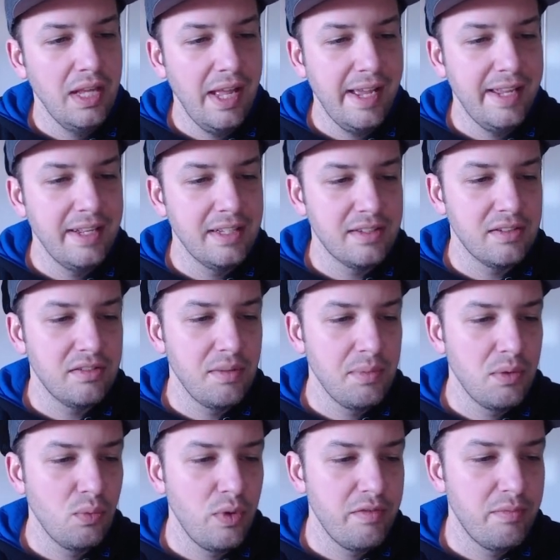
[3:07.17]
And this is
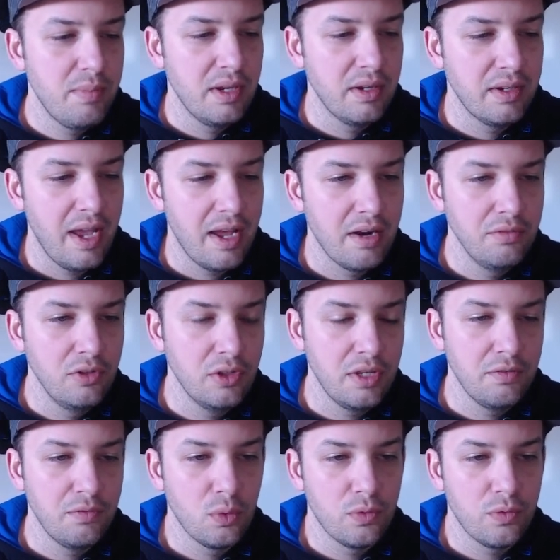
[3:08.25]
something we've been kind of
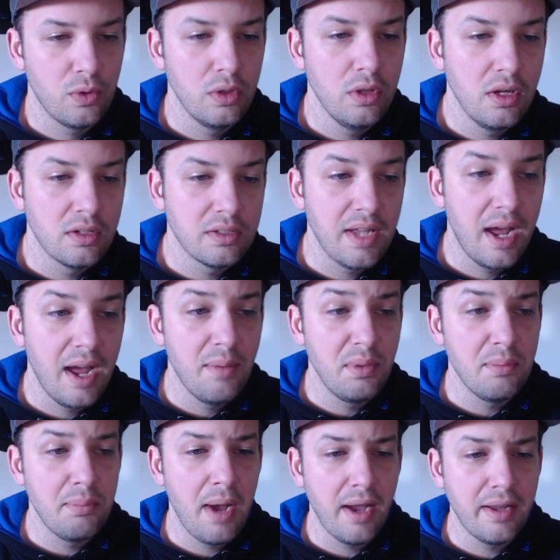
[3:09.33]
looking for for a long time
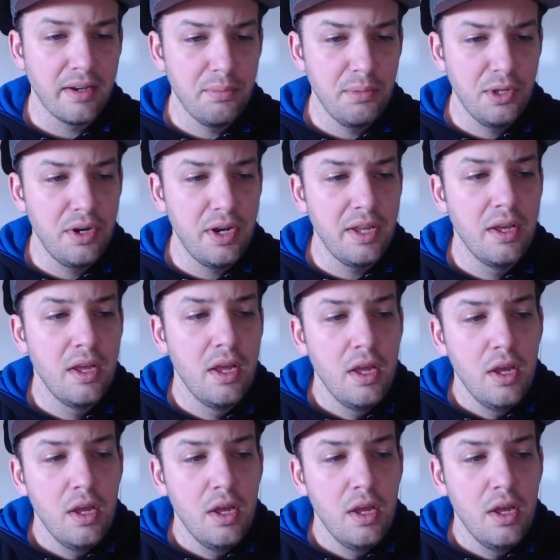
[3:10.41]
in the Pine community.